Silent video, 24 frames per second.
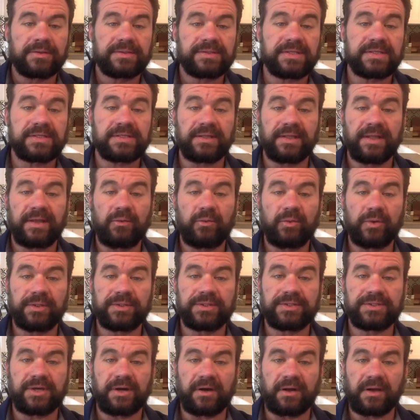since
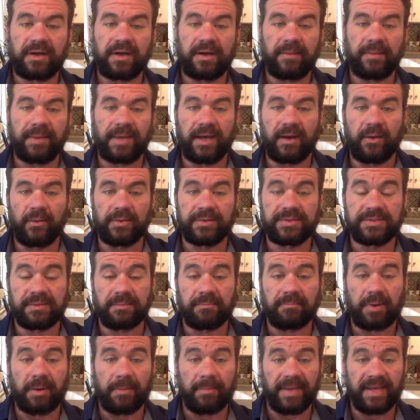Linwood started coming out with
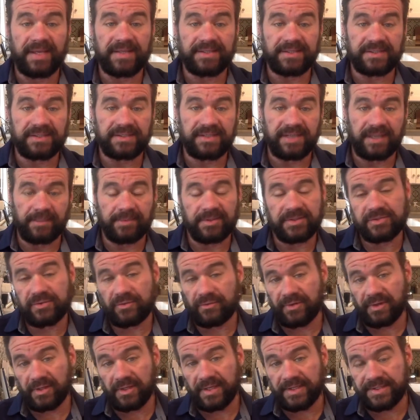some bombastic statements
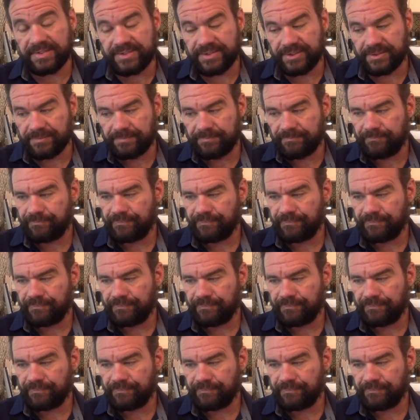over the last year,